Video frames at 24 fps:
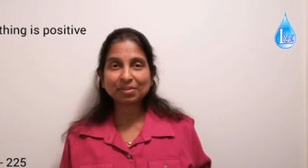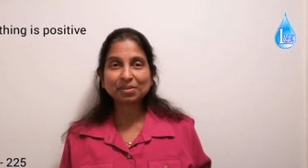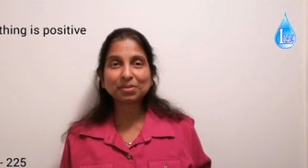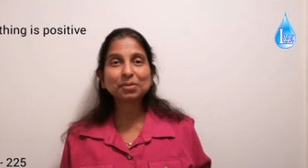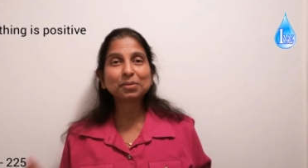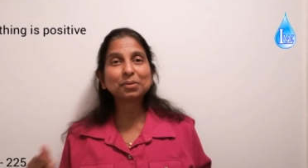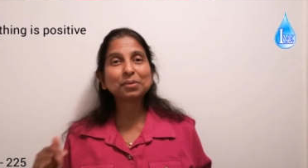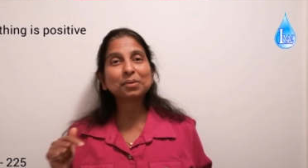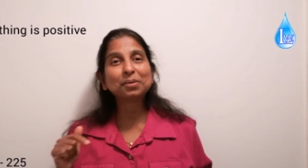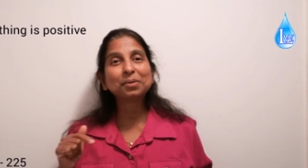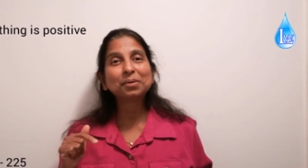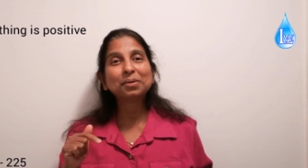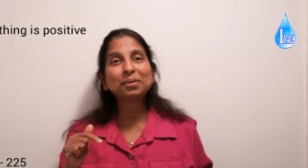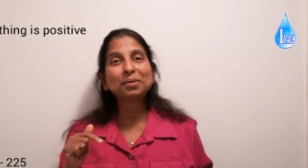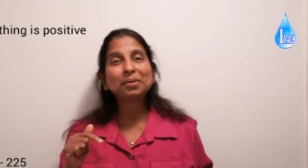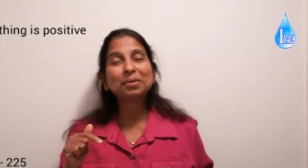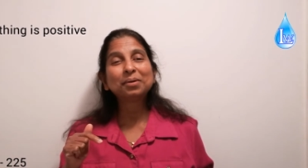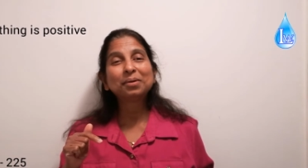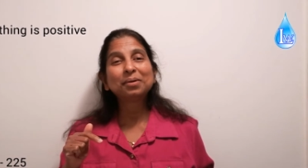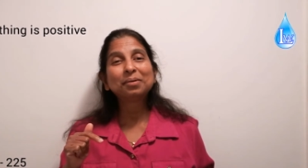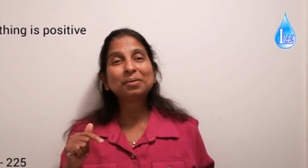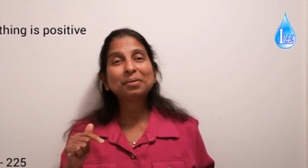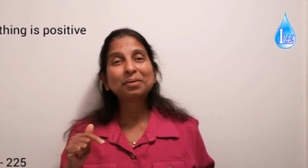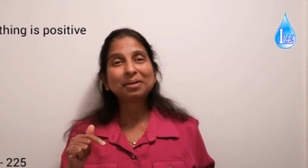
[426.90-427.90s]
So,
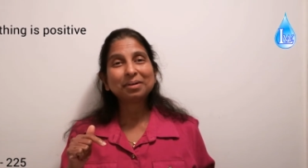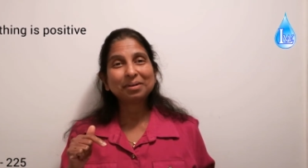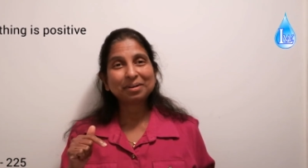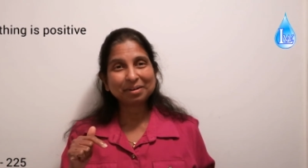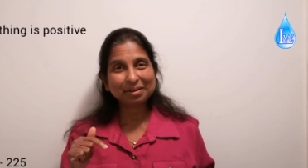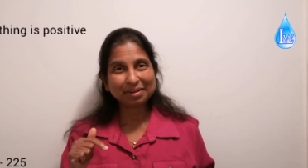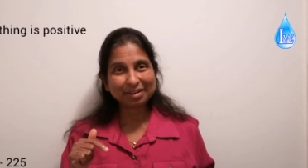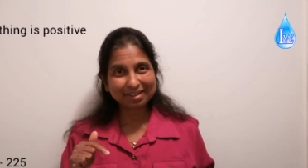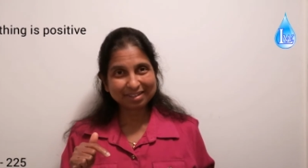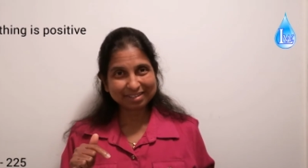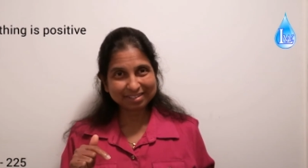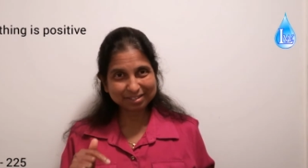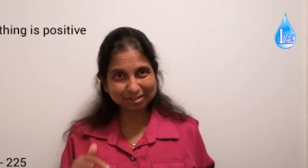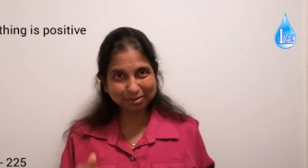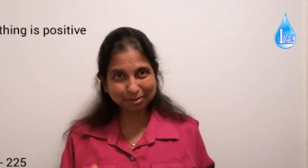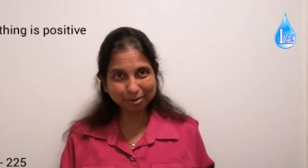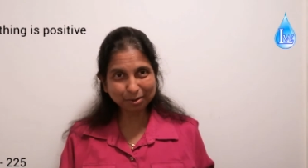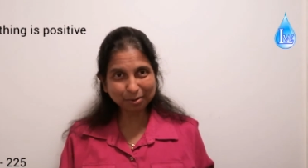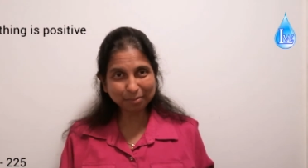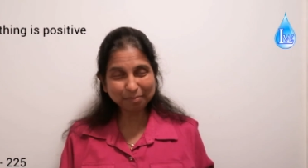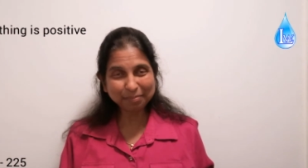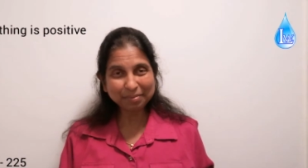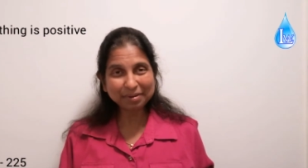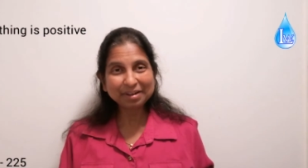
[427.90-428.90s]

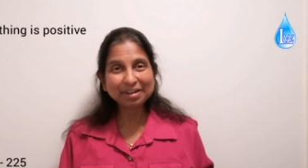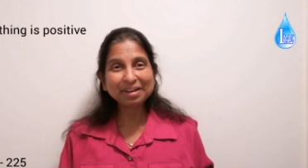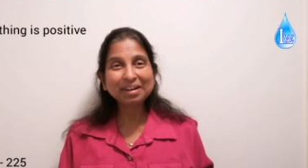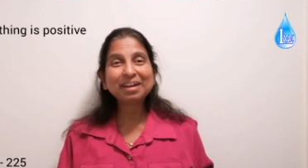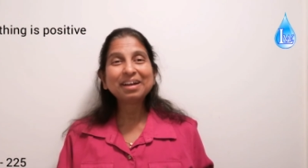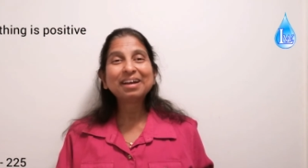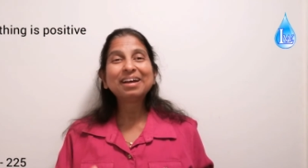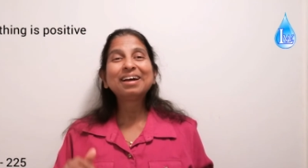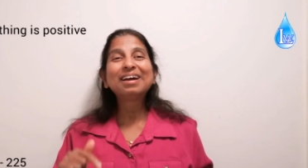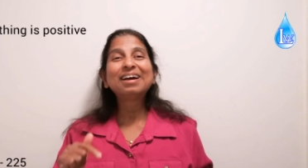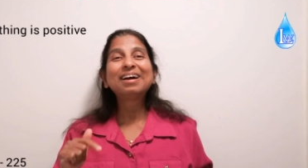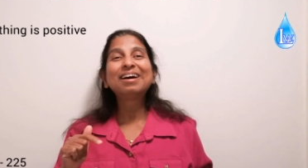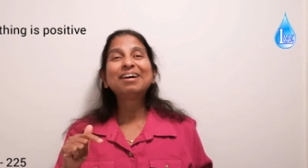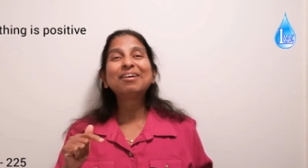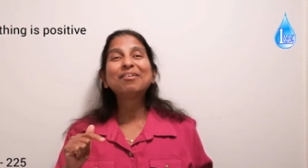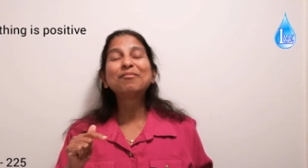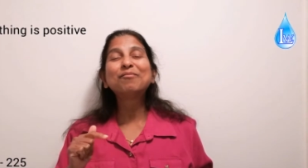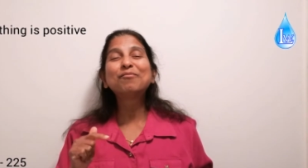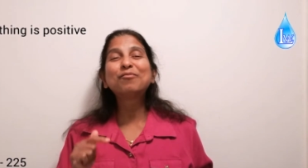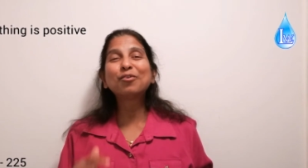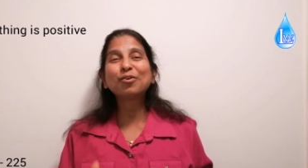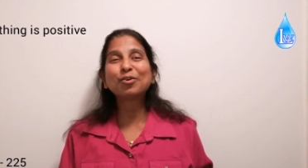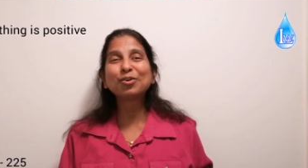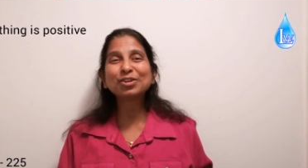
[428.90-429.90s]
stop,
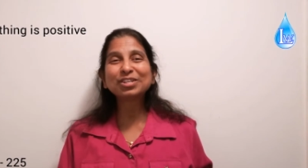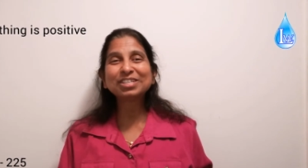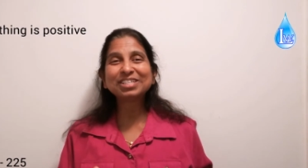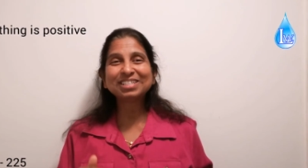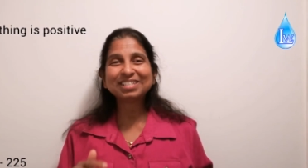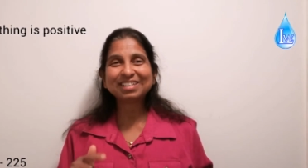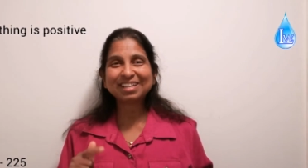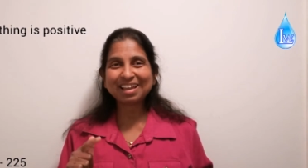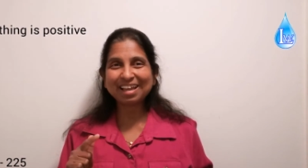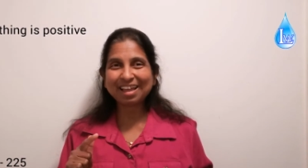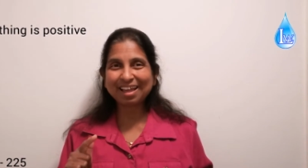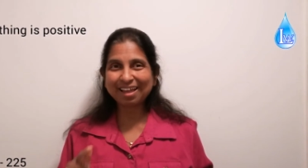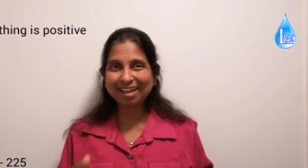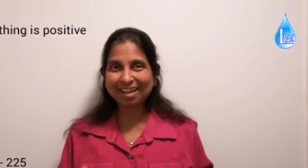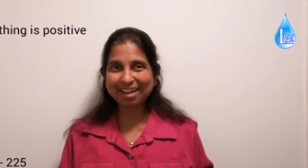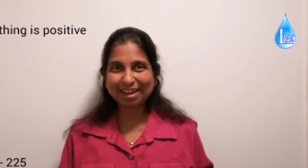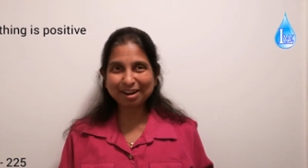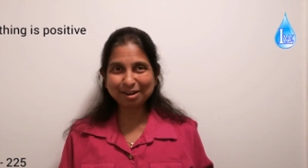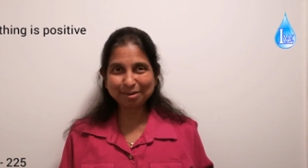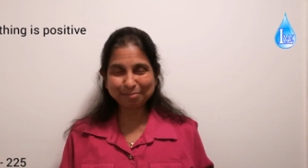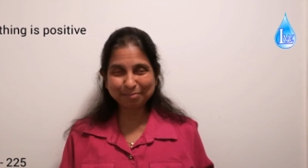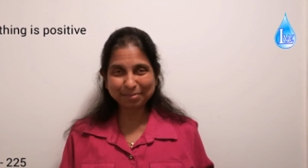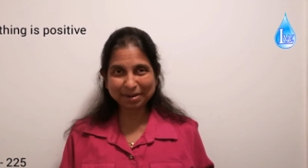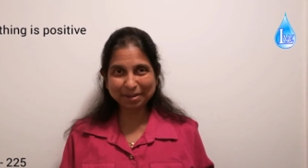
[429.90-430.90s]
watch,
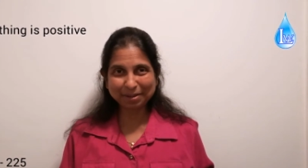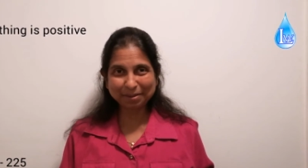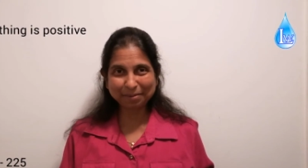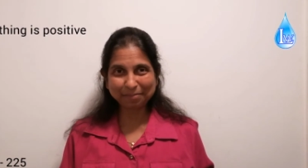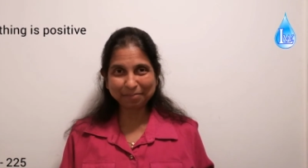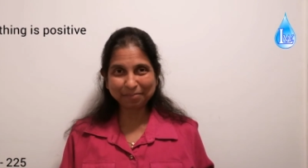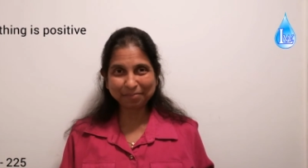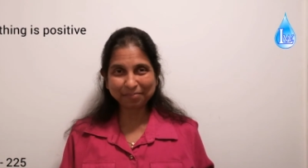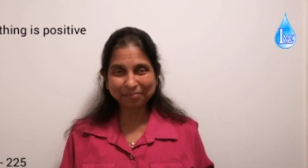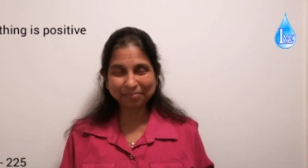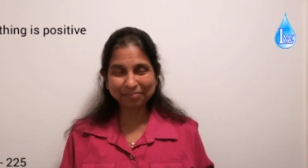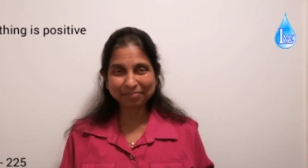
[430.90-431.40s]
and pray.